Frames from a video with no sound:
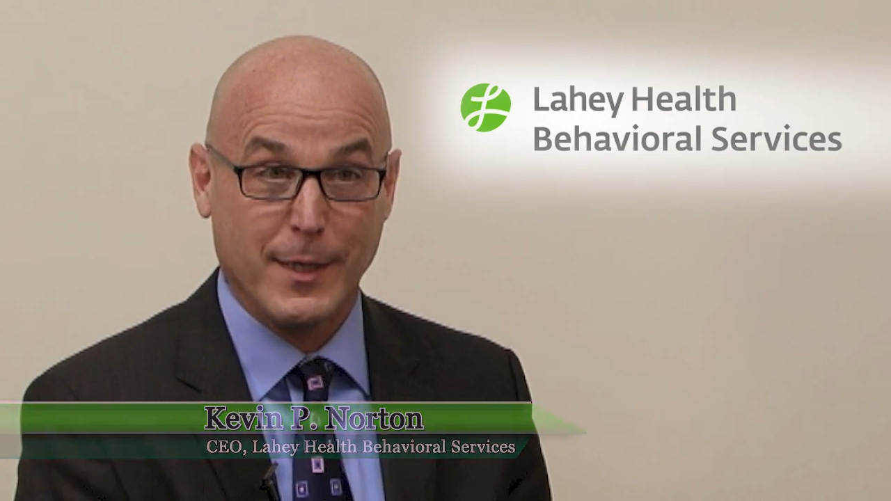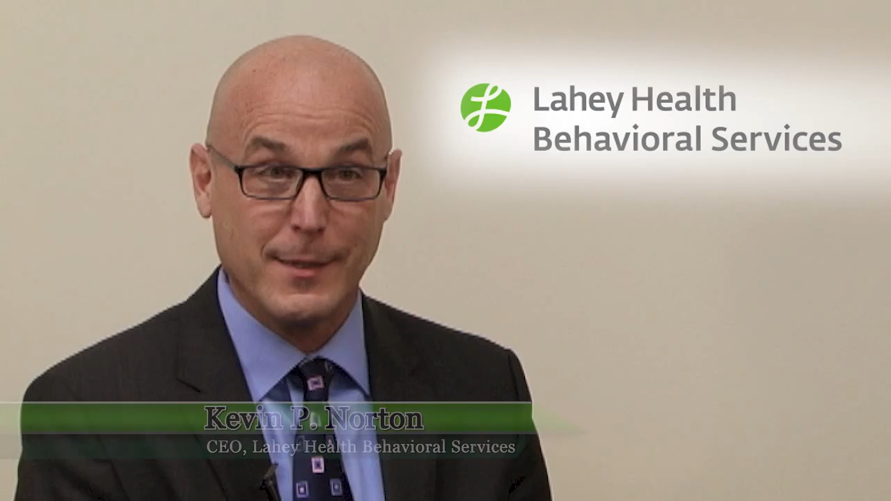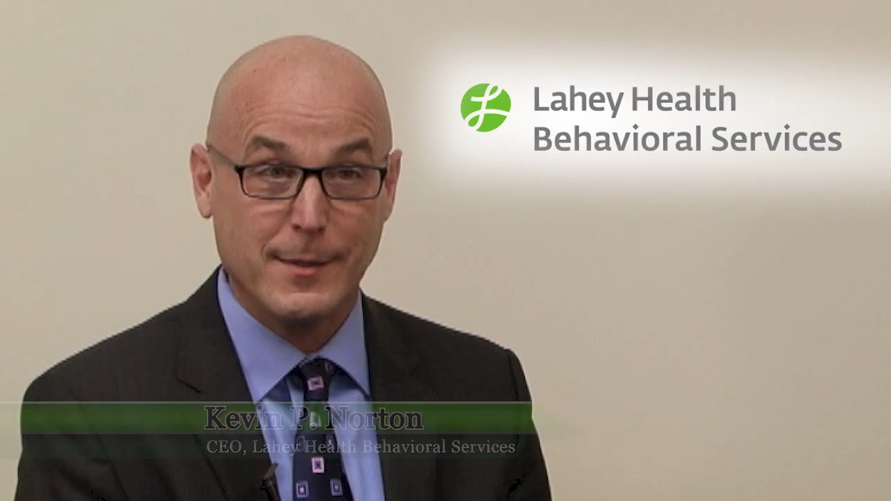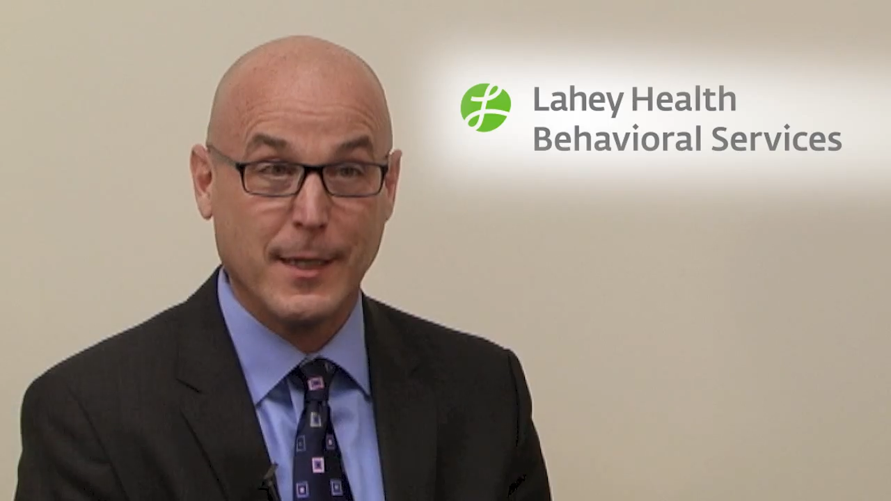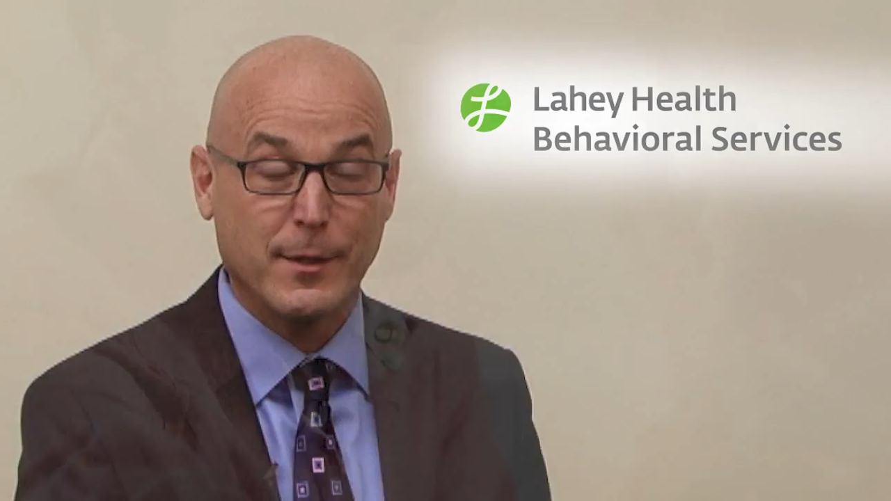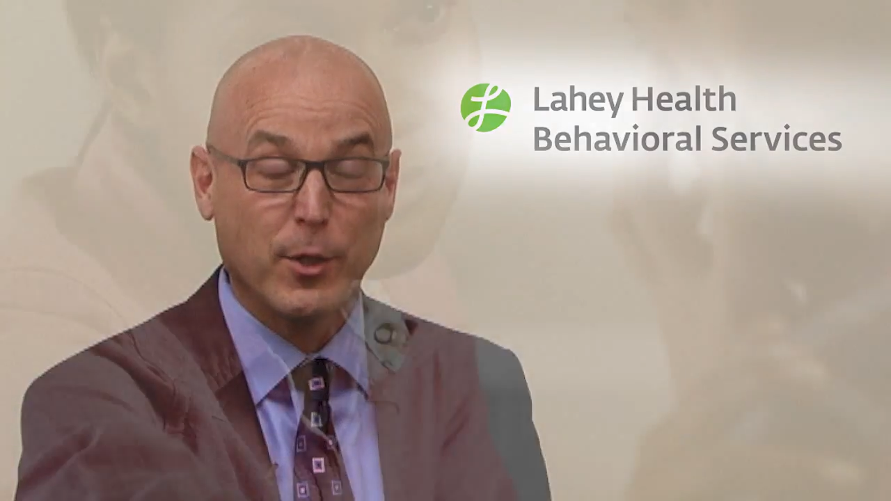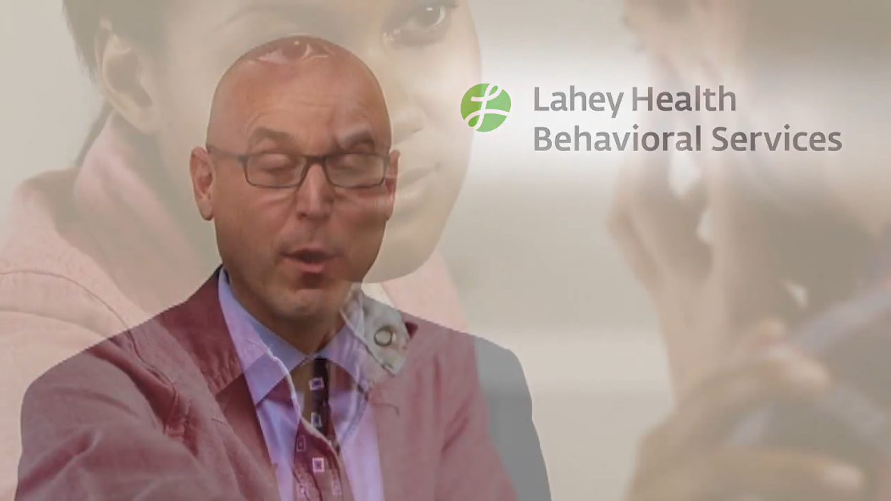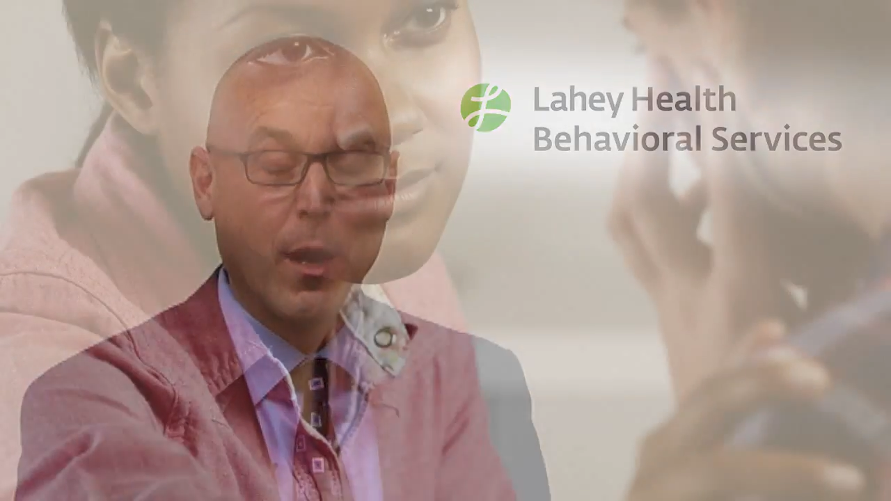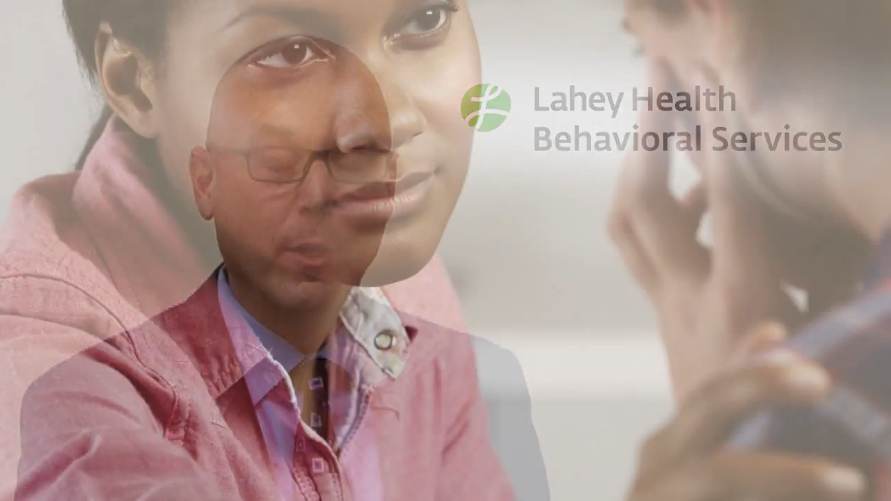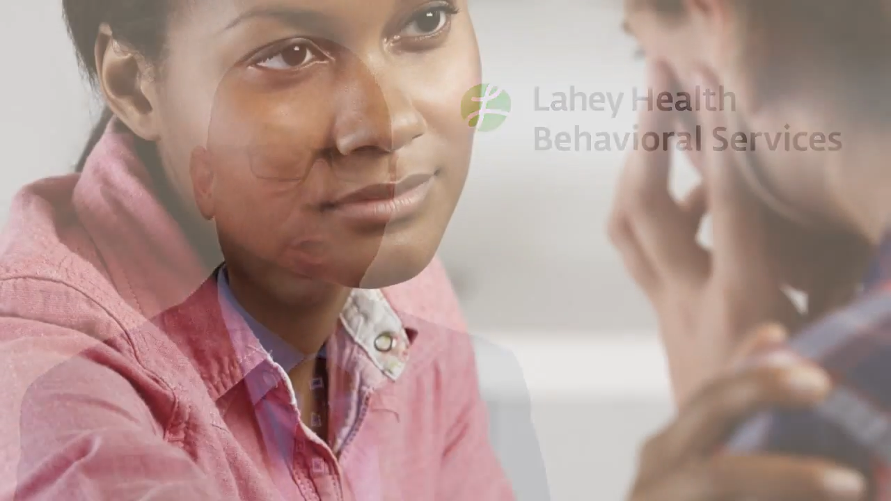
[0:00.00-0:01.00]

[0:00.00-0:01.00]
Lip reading: is that there are